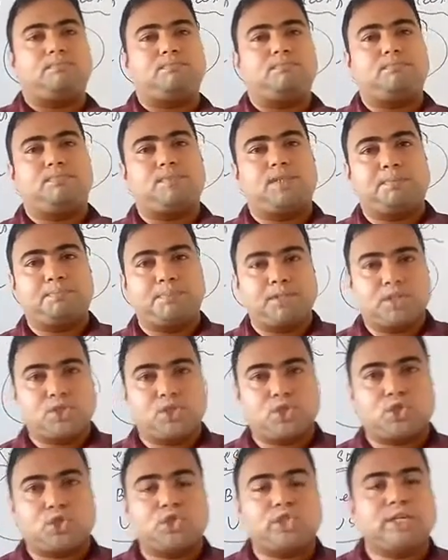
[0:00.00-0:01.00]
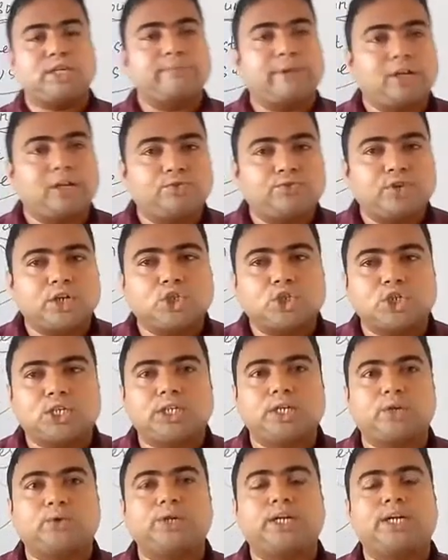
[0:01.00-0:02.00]
the business is a manufacturing
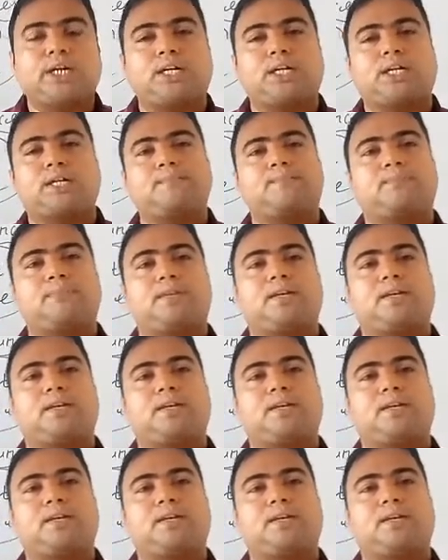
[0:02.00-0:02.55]
unit,